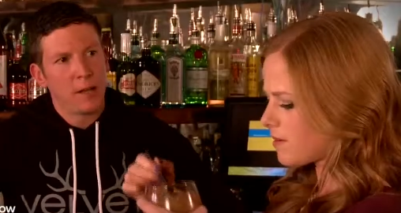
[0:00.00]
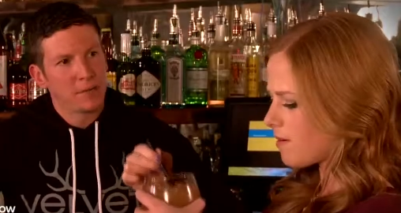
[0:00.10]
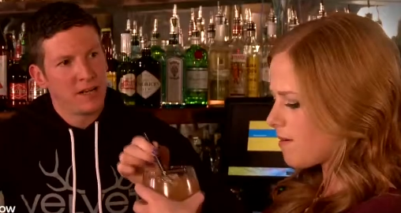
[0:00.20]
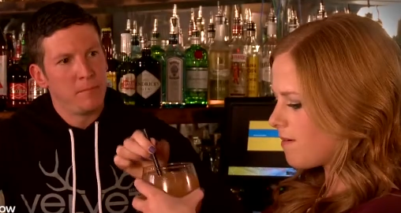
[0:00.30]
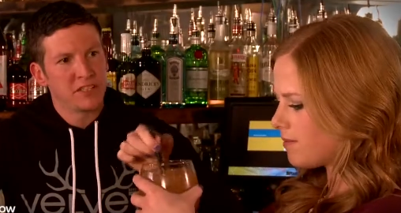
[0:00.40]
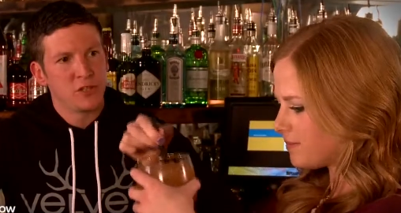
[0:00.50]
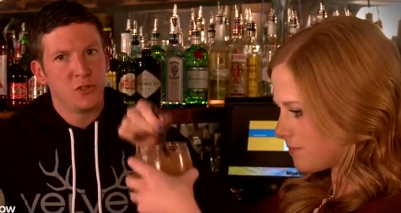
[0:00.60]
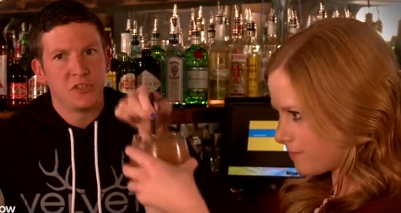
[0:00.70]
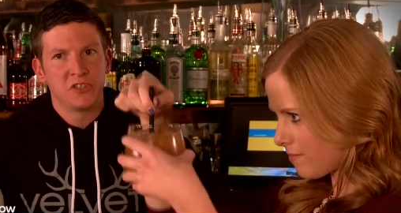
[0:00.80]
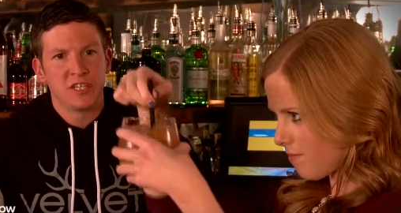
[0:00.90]
Speaker 1: up, kind of mix the
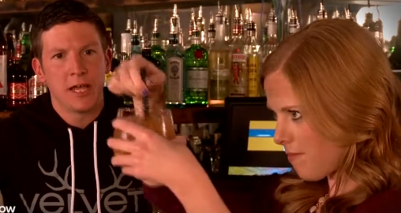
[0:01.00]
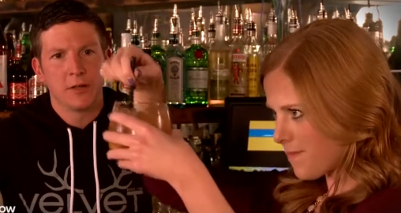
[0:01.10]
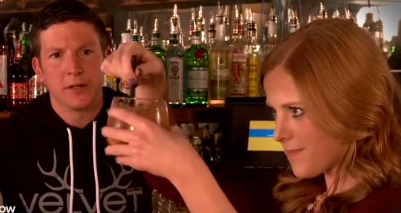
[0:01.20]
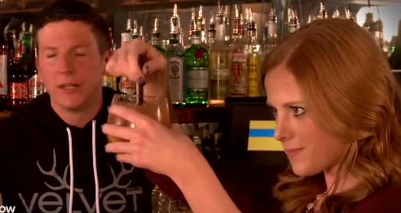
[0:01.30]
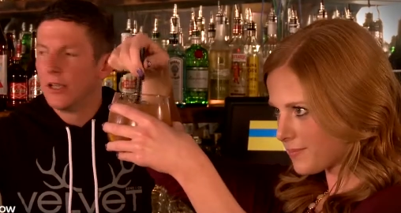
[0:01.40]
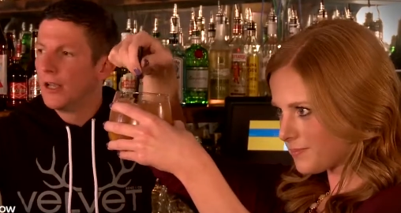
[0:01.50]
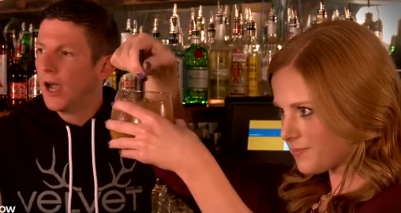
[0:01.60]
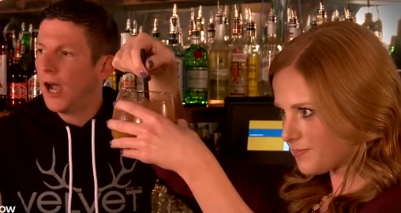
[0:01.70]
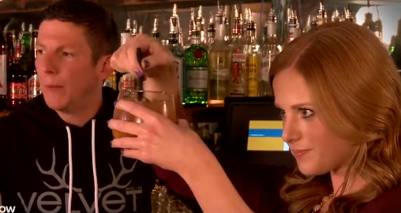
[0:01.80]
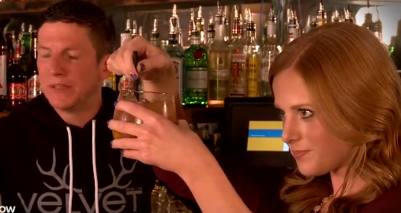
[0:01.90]
juices together.
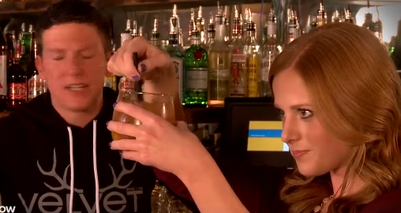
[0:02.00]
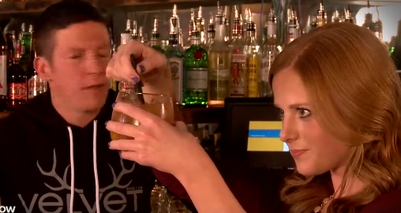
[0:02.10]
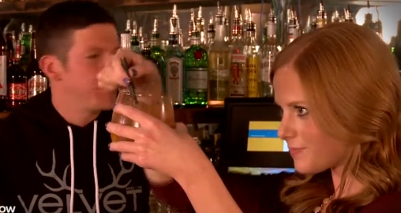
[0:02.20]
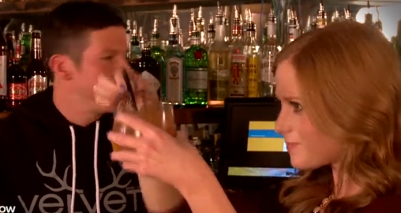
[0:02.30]
Um, it's got